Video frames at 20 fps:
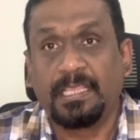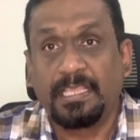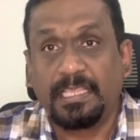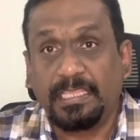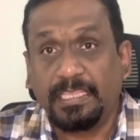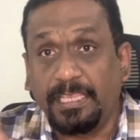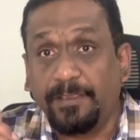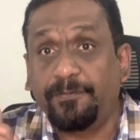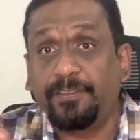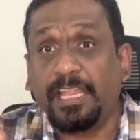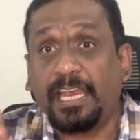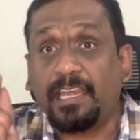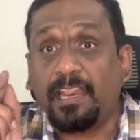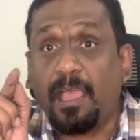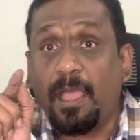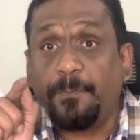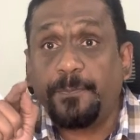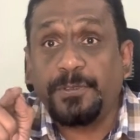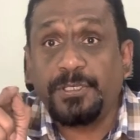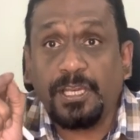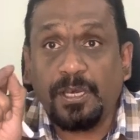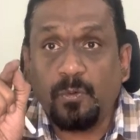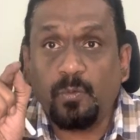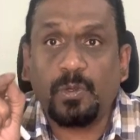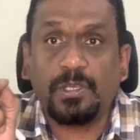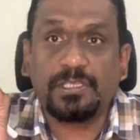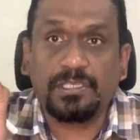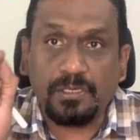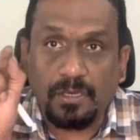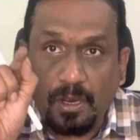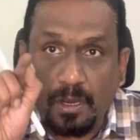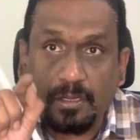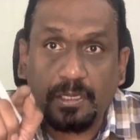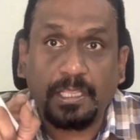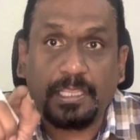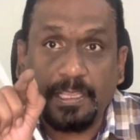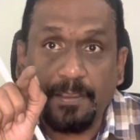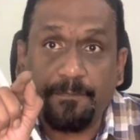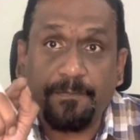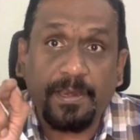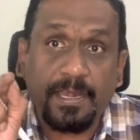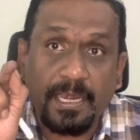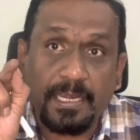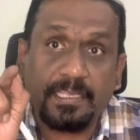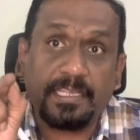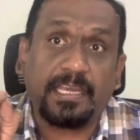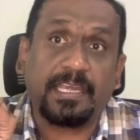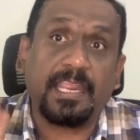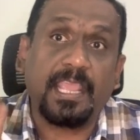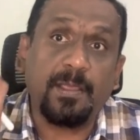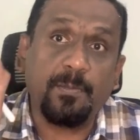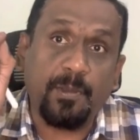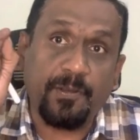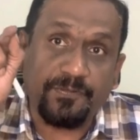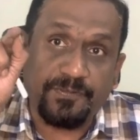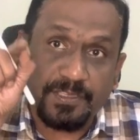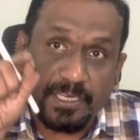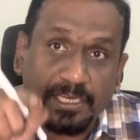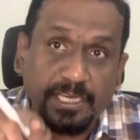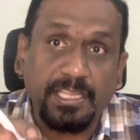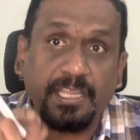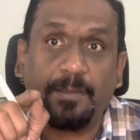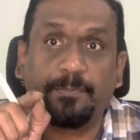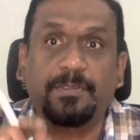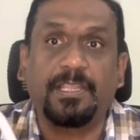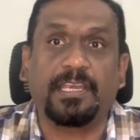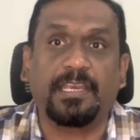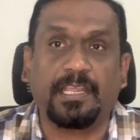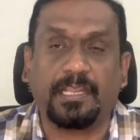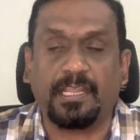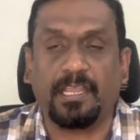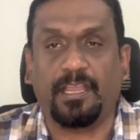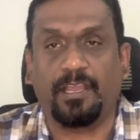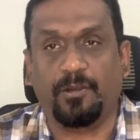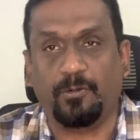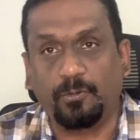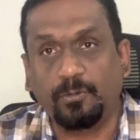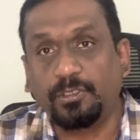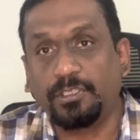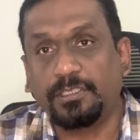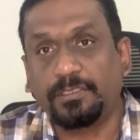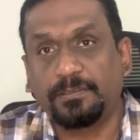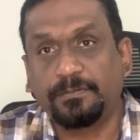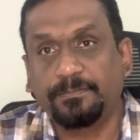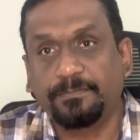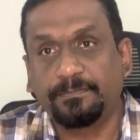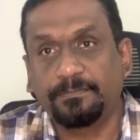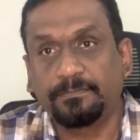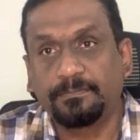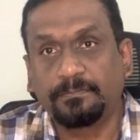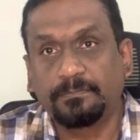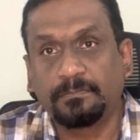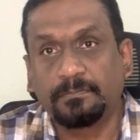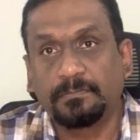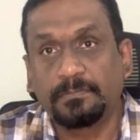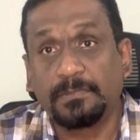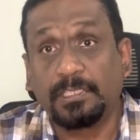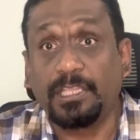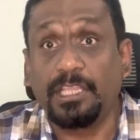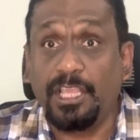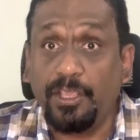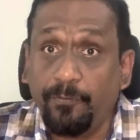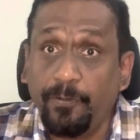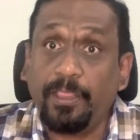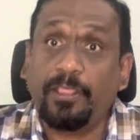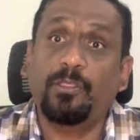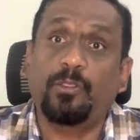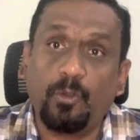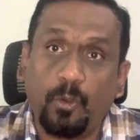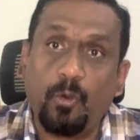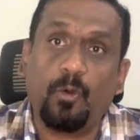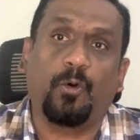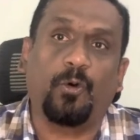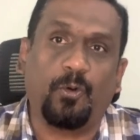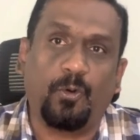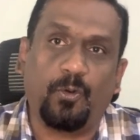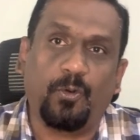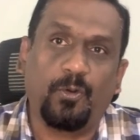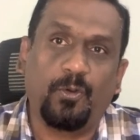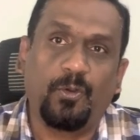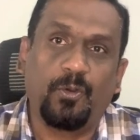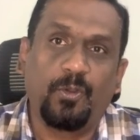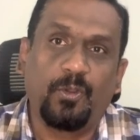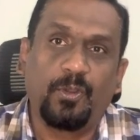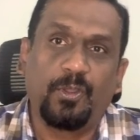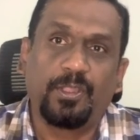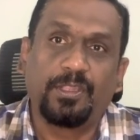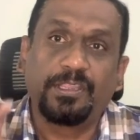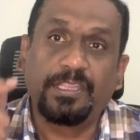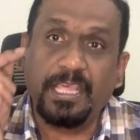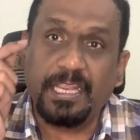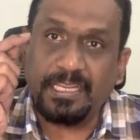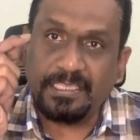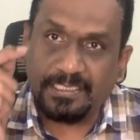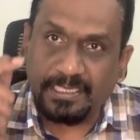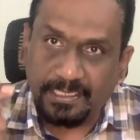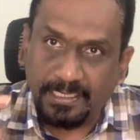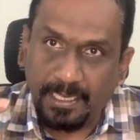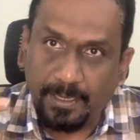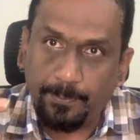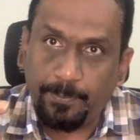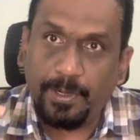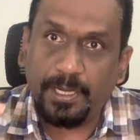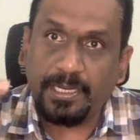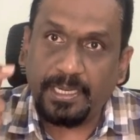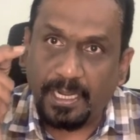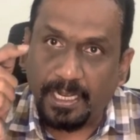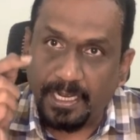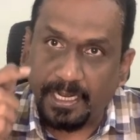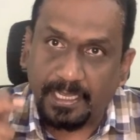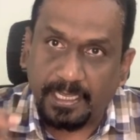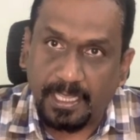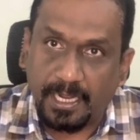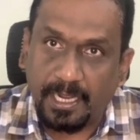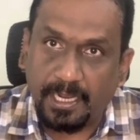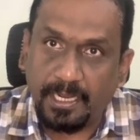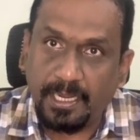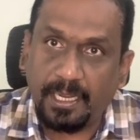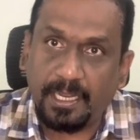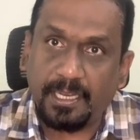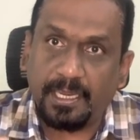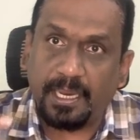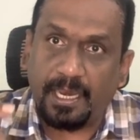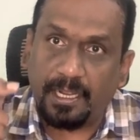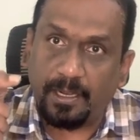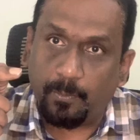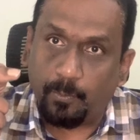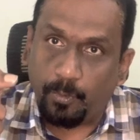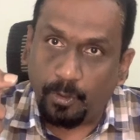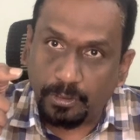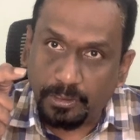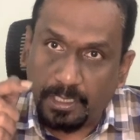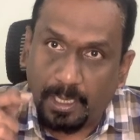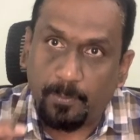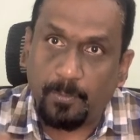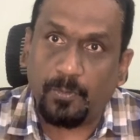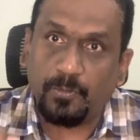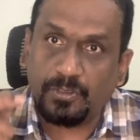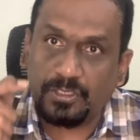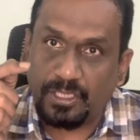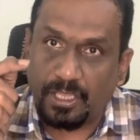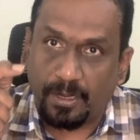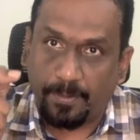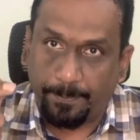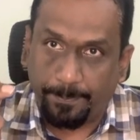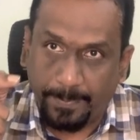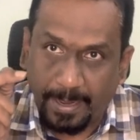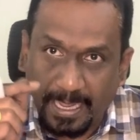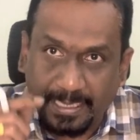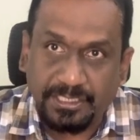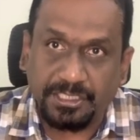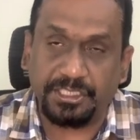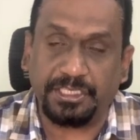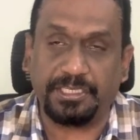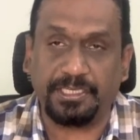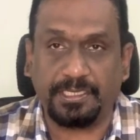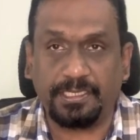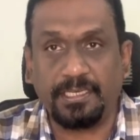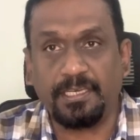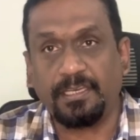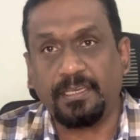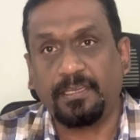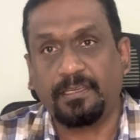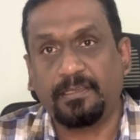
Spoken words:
If that option was not given at the time of setting up that account, even though there is a debit and a credit and both the amounts are matching,